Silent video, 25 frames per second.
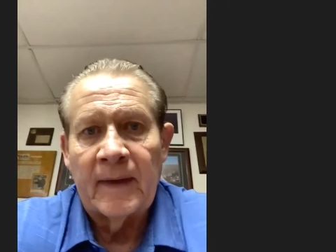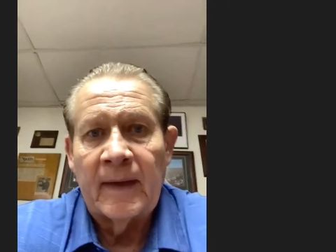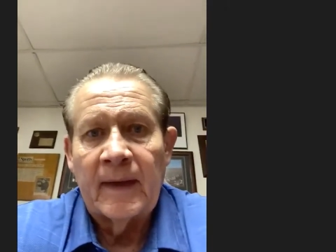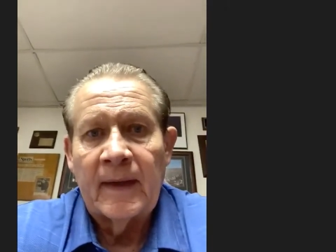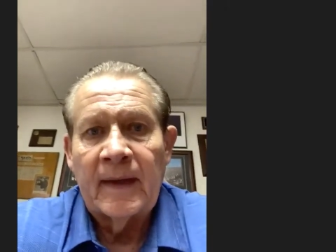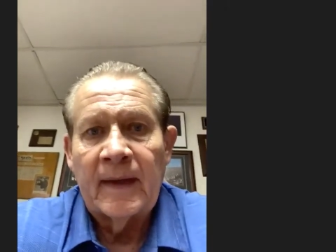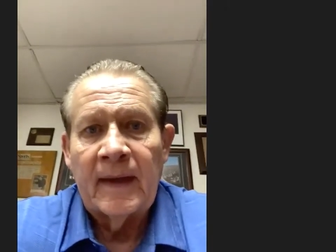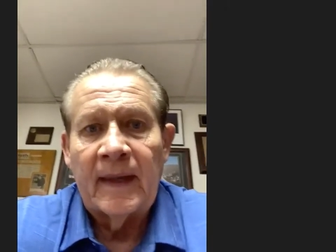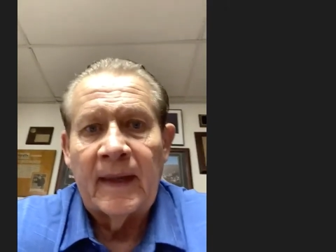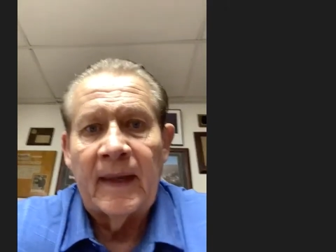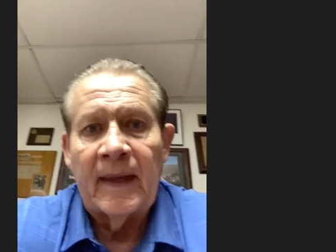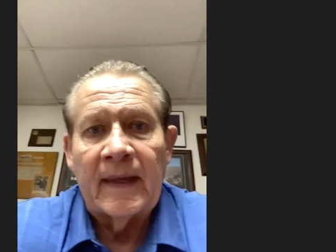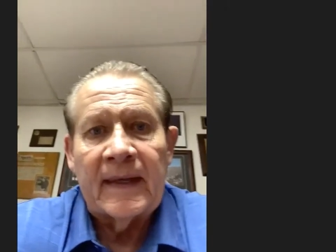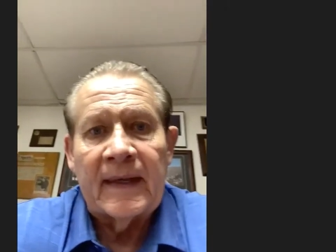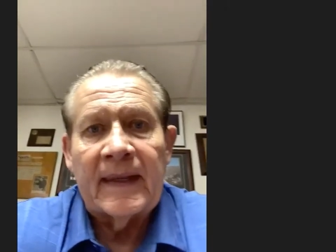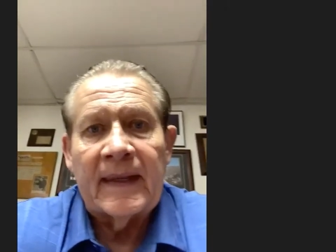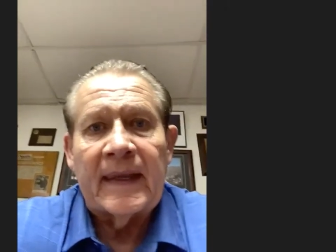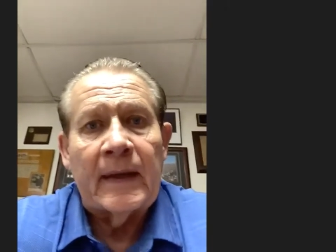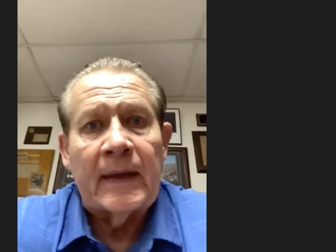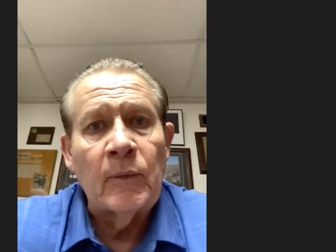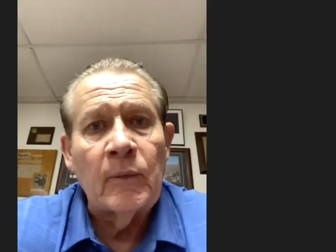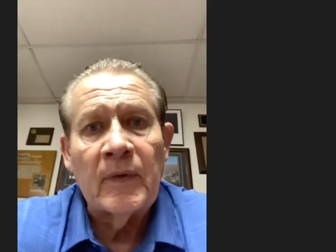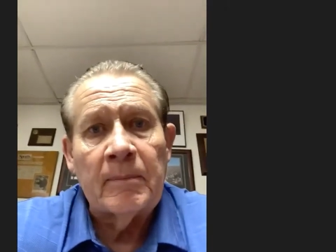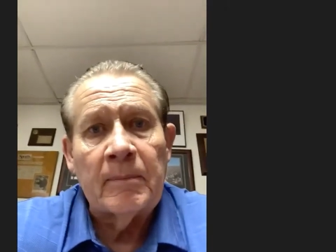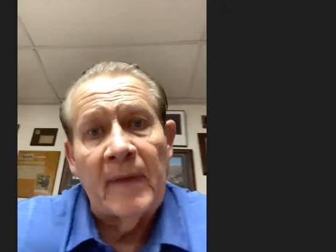And
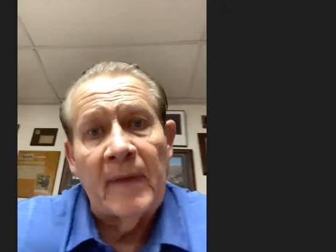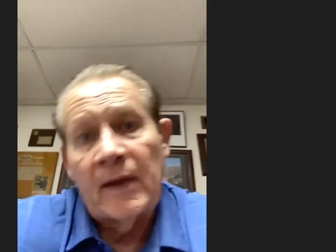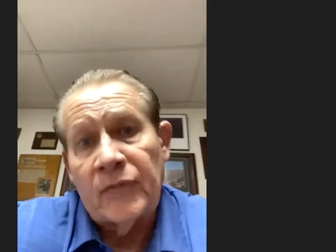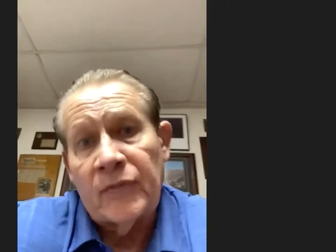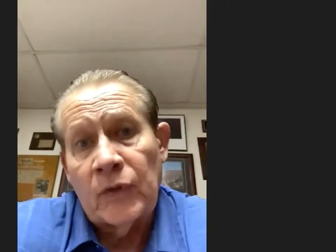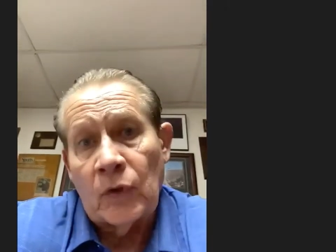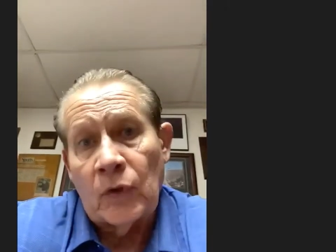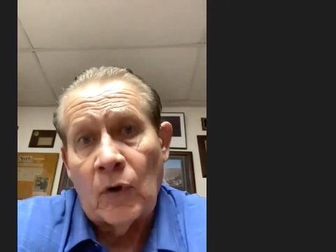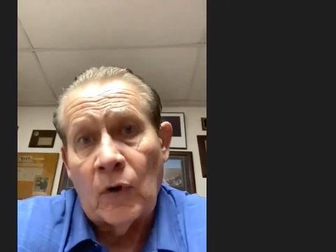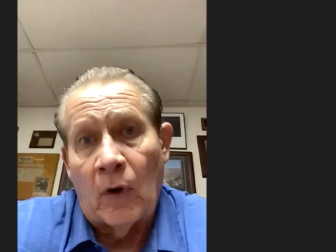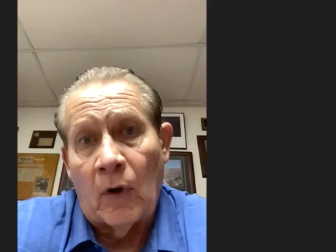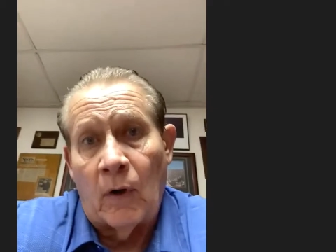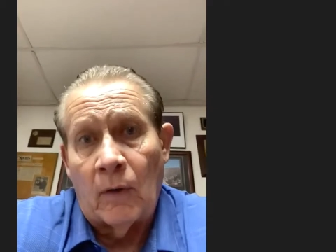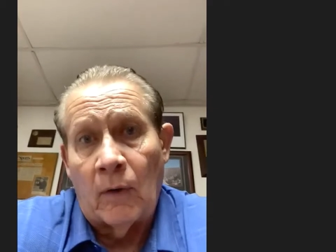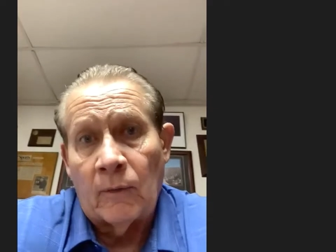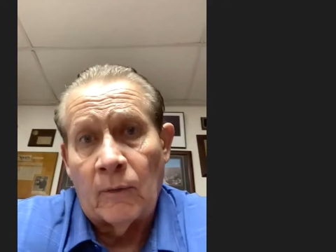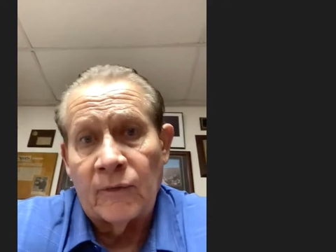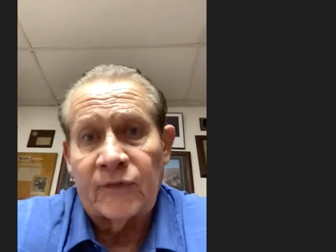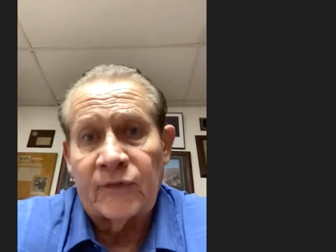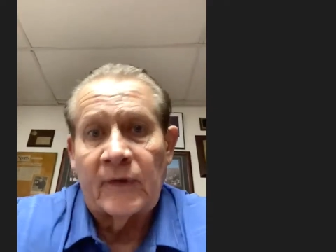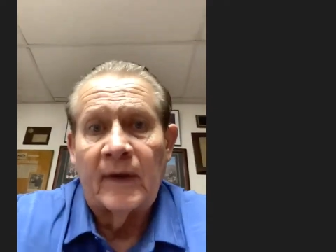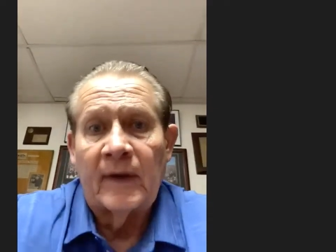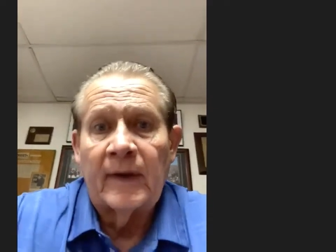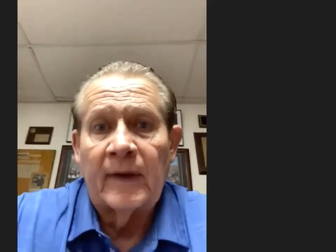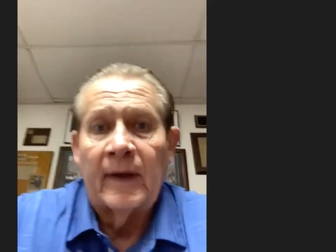he would make the
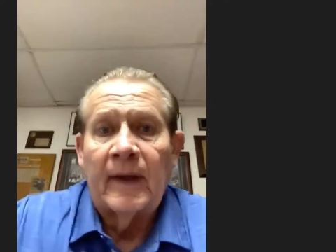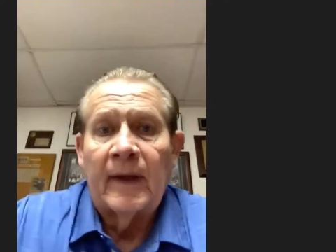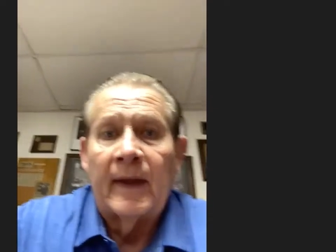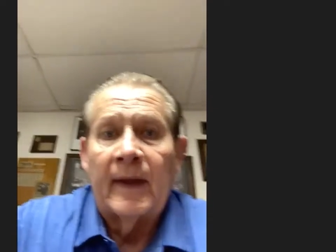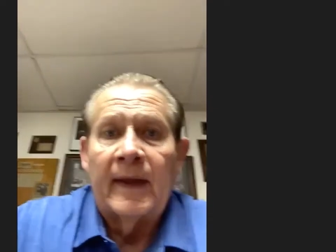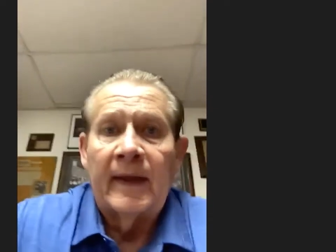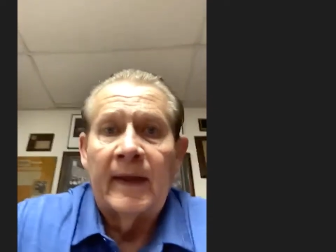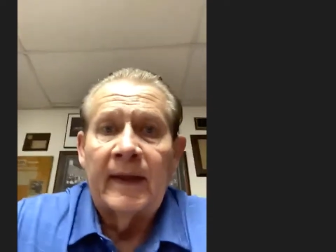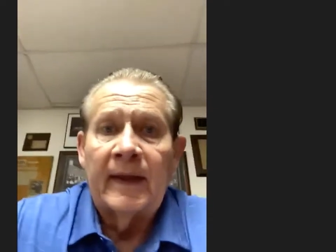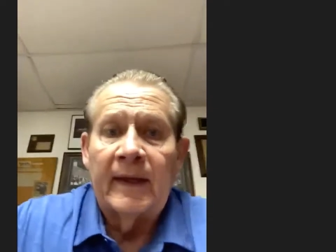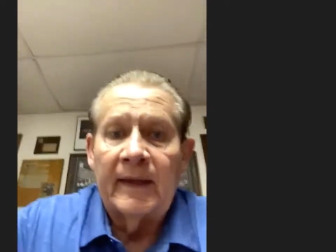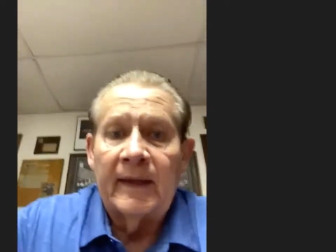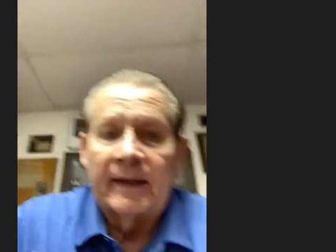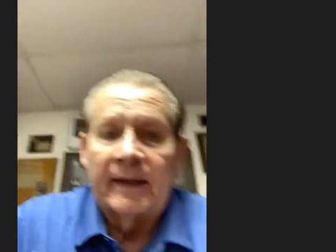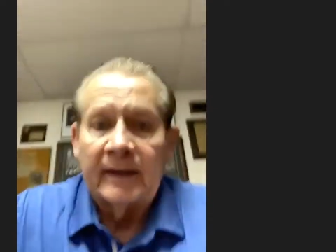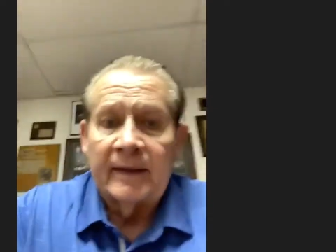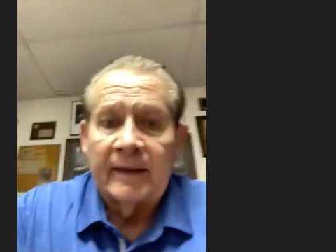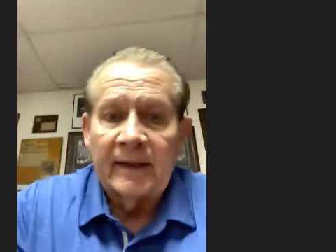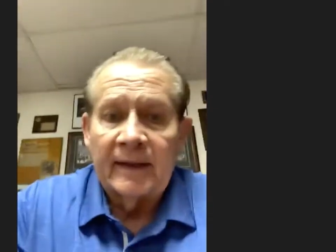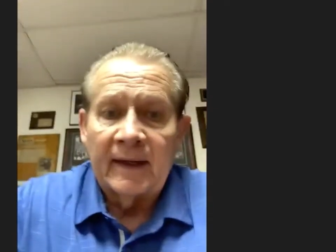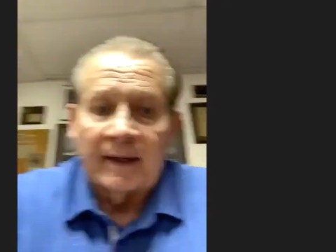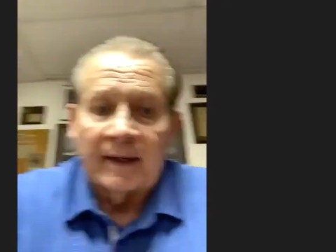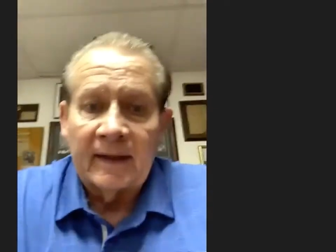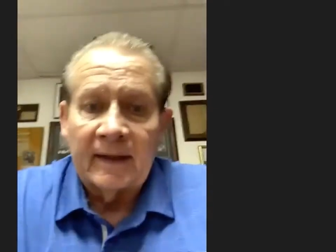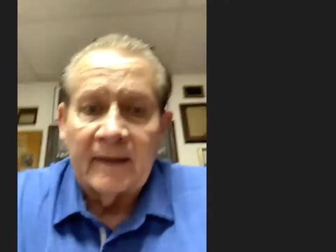calls. And
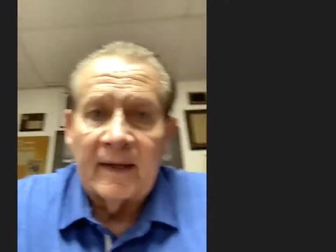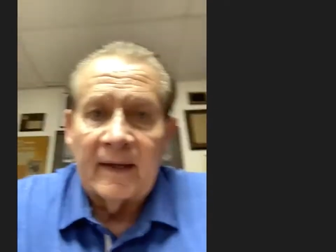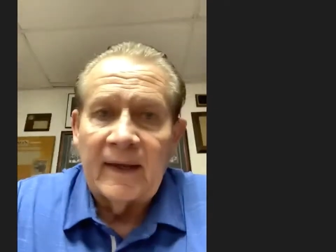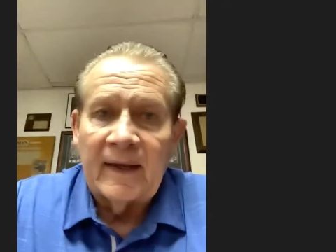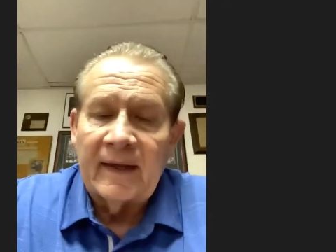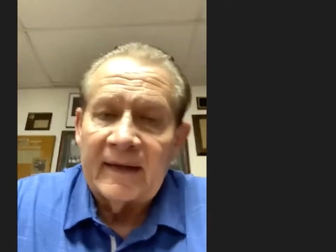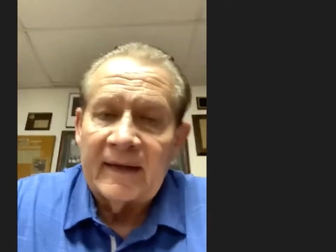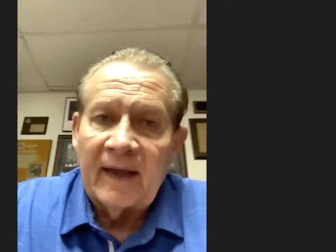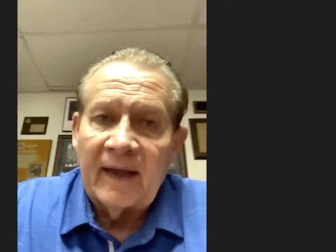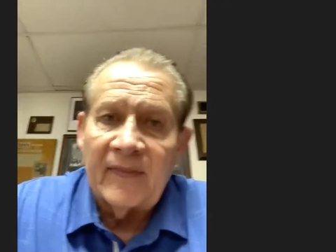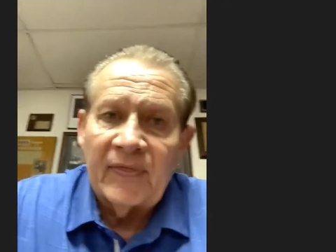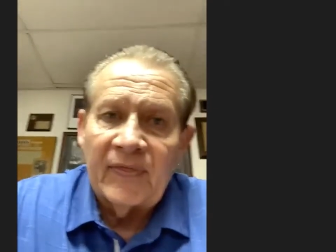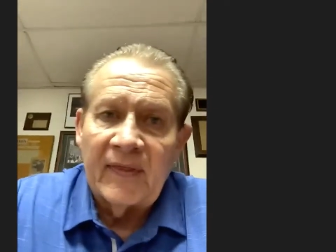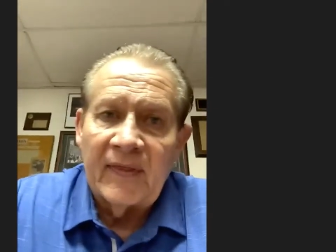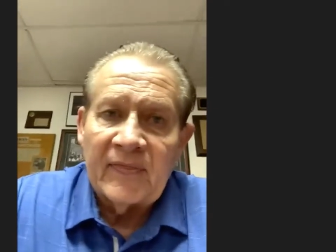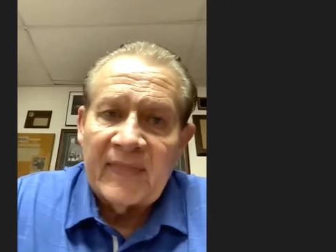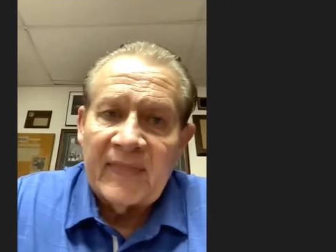I think